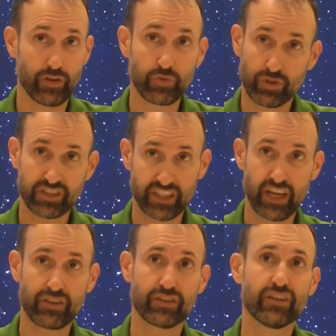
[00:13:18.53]
Those work
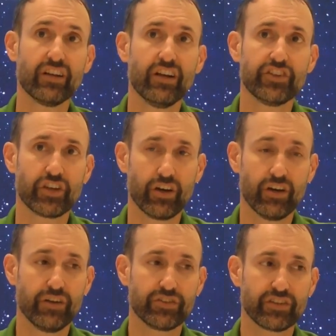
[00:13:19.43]
together
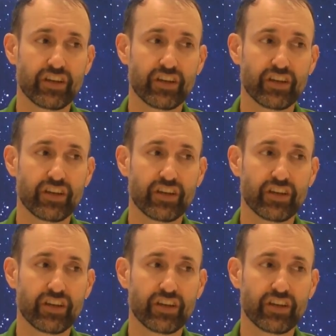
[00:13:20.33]
to